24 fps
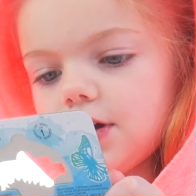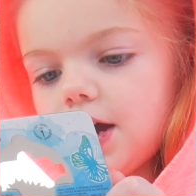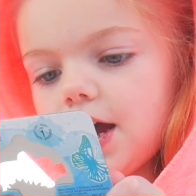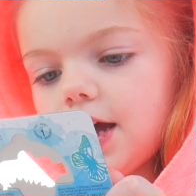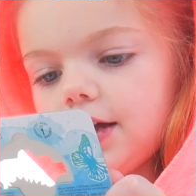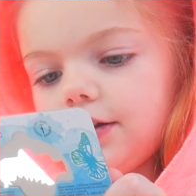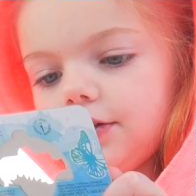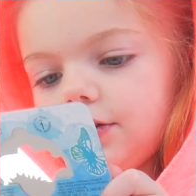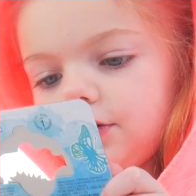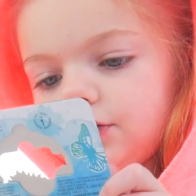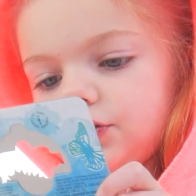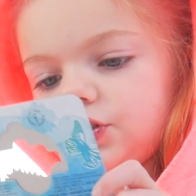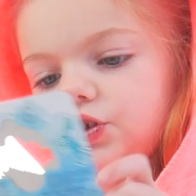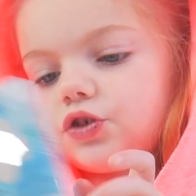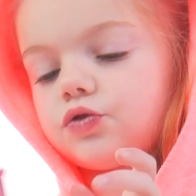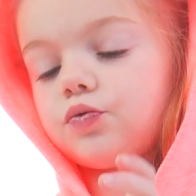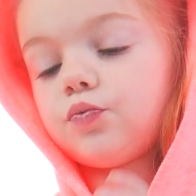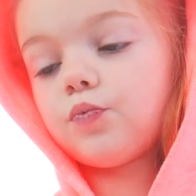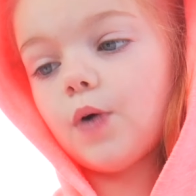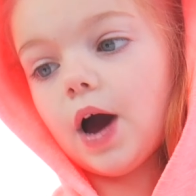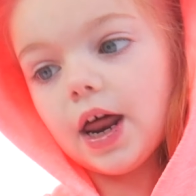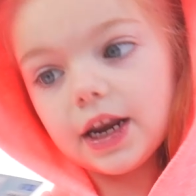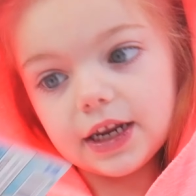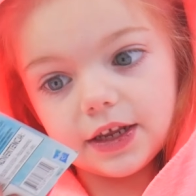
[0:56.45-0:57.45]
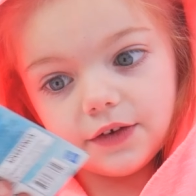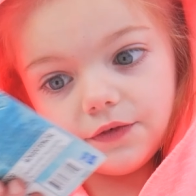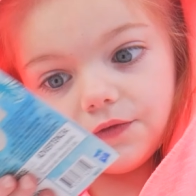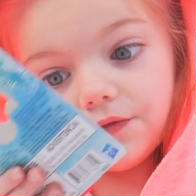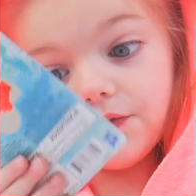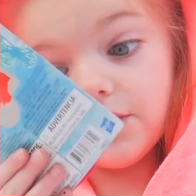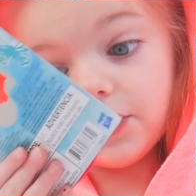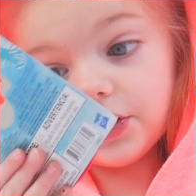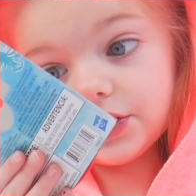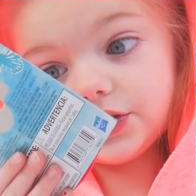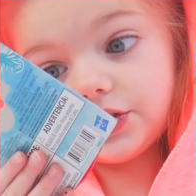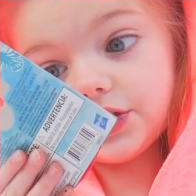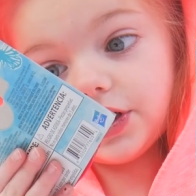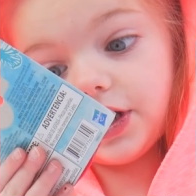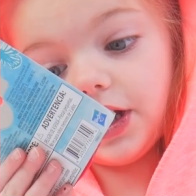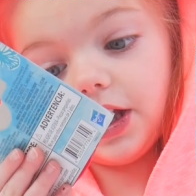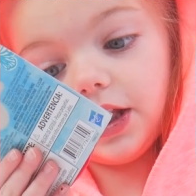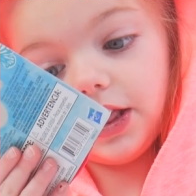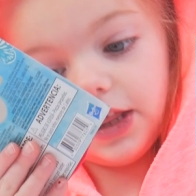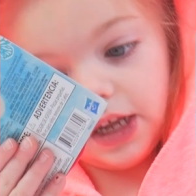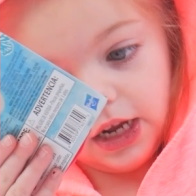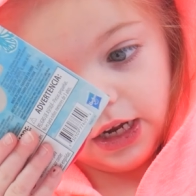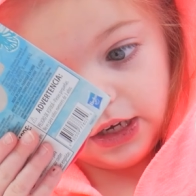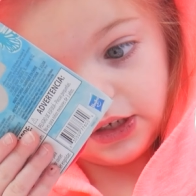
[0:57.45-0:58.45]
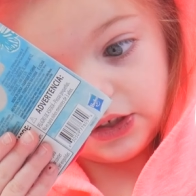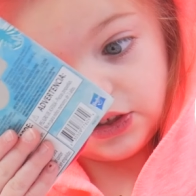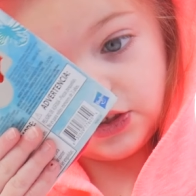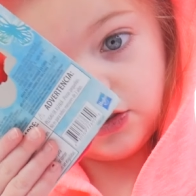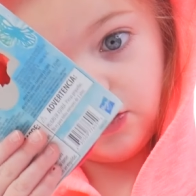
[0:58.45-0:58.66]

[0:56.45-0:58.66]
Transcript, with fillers: And there's twenty-four to collect,